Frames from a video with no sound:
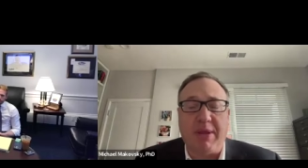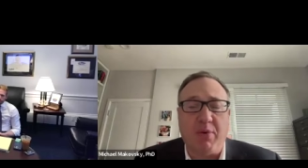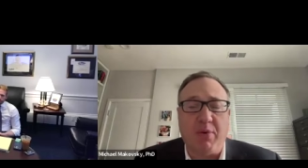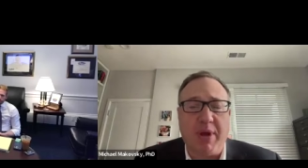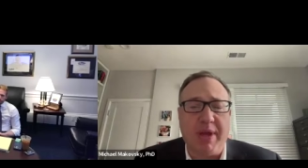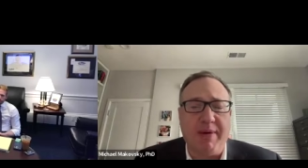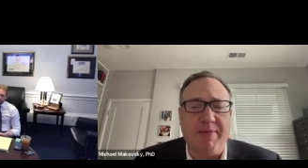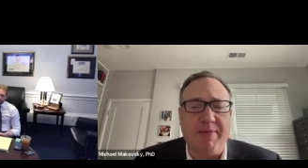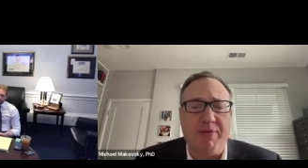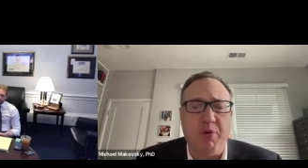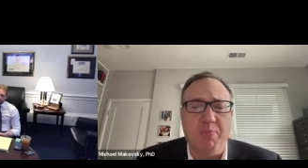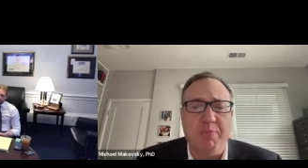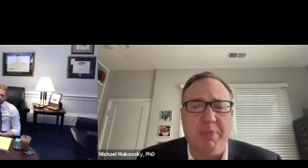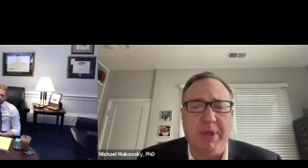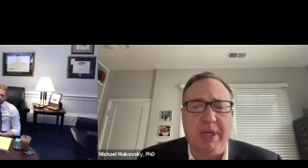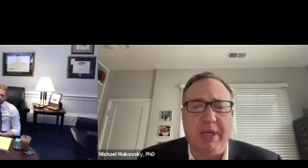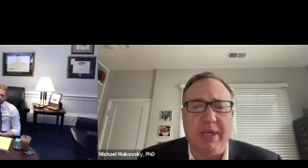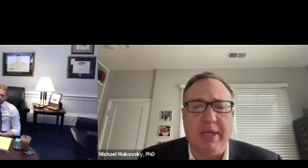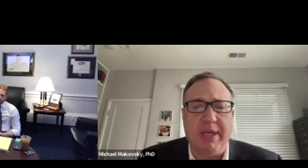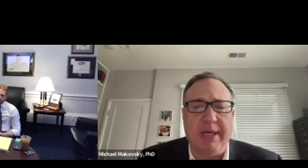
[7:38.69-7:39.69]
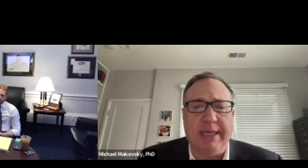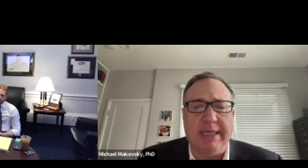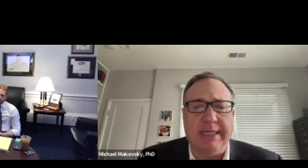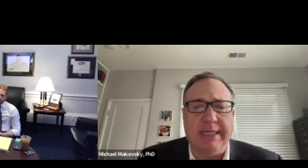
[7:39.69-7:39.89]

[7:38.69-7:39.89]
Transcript: the way, have you been